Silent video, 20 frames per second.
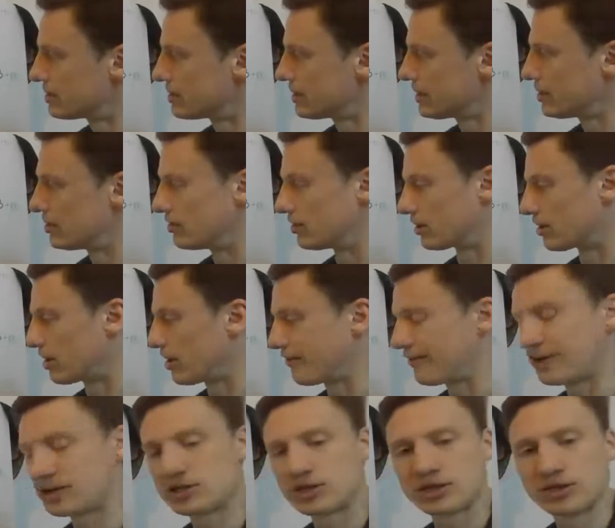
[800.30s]
then look, I've
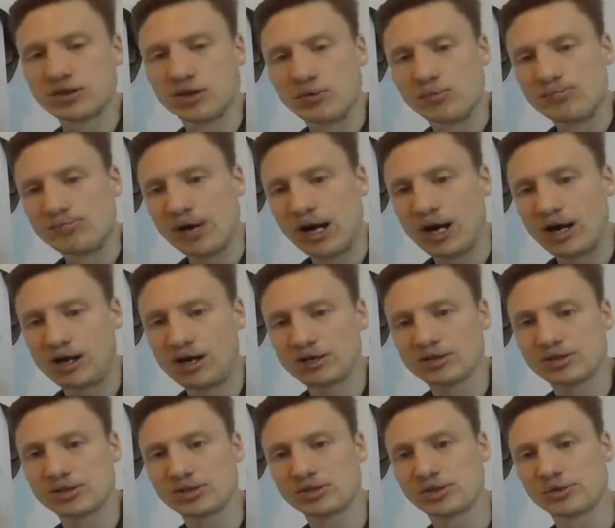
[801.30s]
actually gone
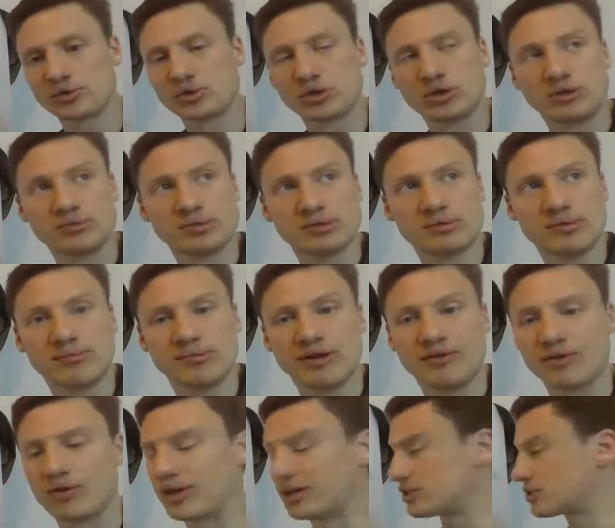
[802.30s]
past the socially optimum
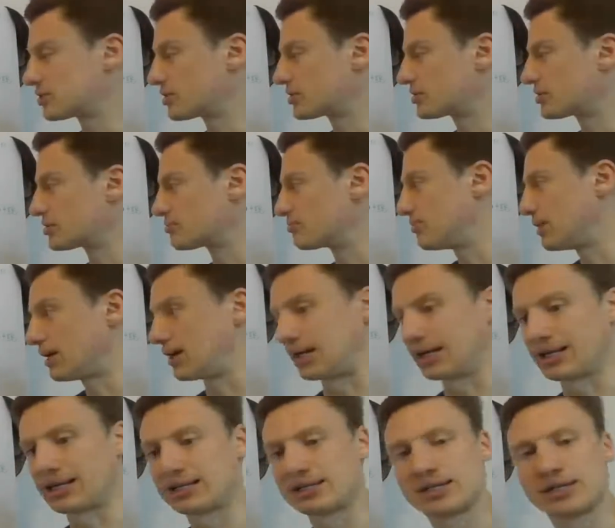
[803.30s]
level. That's just as bad.
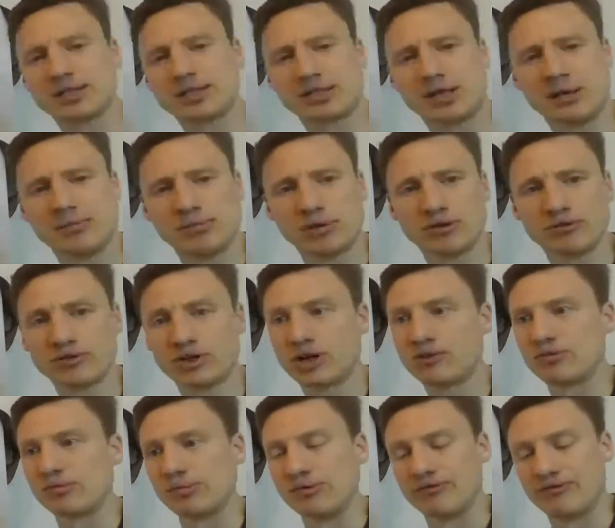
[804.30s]
That's an example of
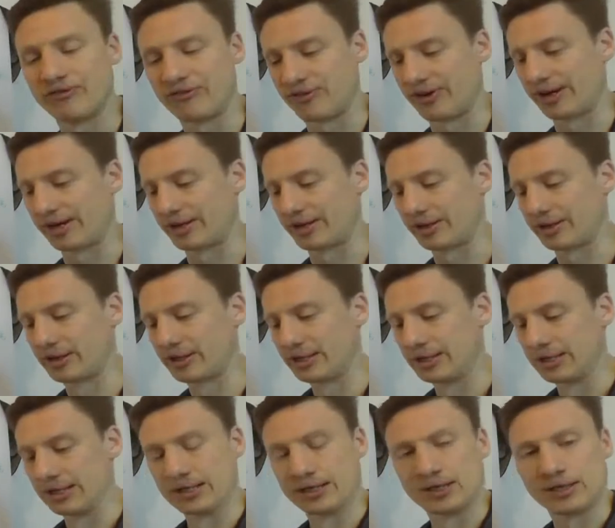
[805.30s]
government failure.
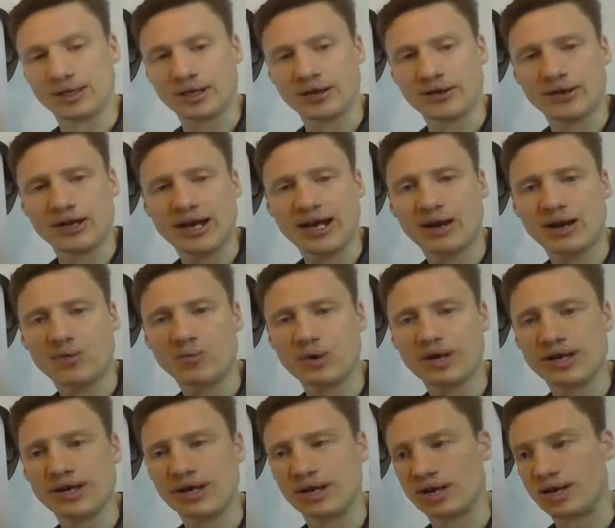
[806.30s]
Yeah, now
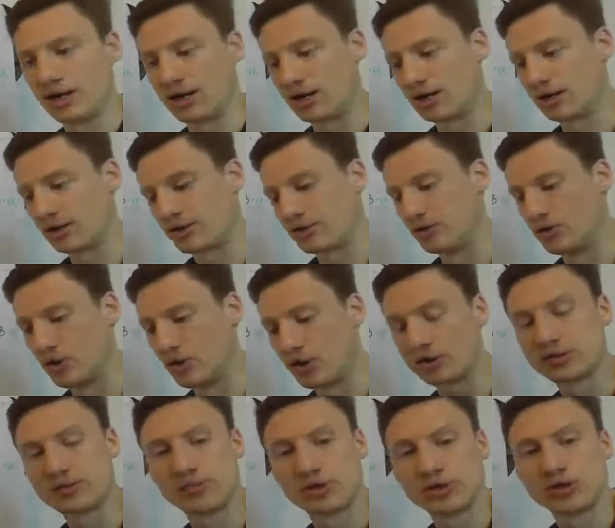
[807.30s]
we are
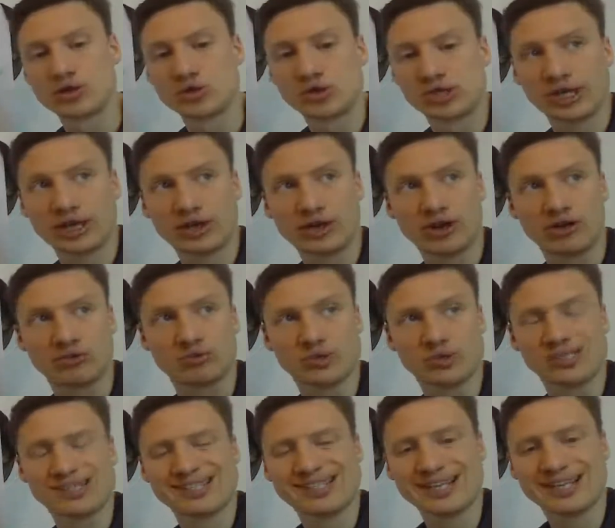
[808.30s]
not producing enough. We
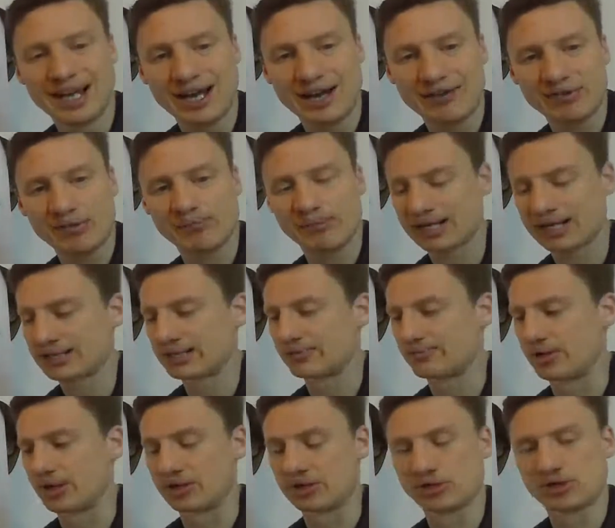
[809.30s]
still haven't
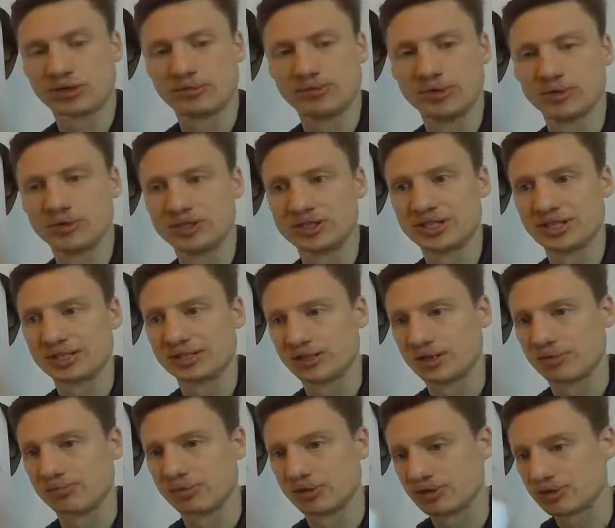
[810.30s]
maximized community
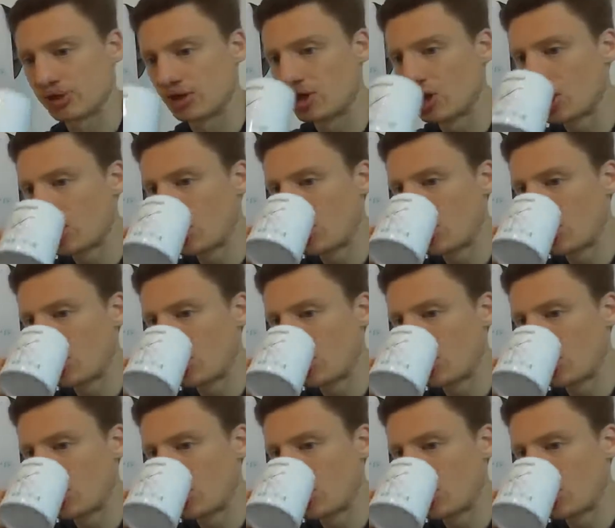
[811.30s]
surplus.